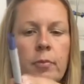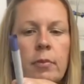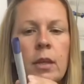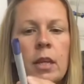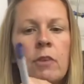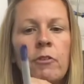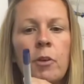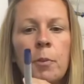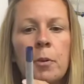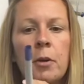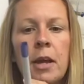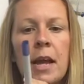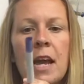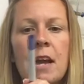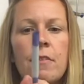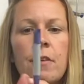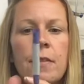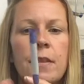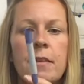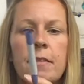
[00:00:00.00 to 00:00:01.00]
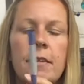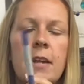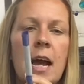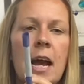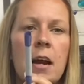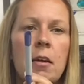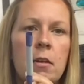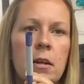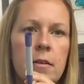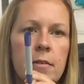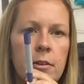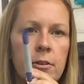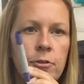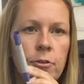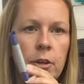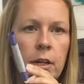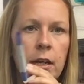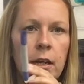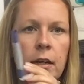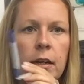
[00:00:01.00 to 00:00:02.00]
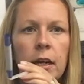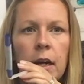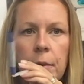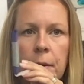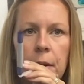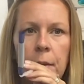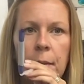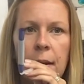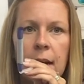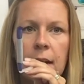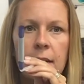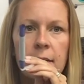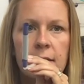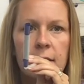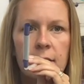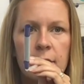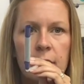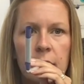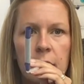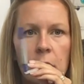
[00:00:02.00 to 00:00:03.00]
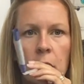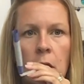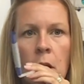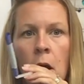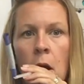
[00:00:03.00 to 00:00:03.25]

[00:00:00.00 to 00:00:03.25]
If I put air in this now, is this rocket going to go anywhere? Let's have a look.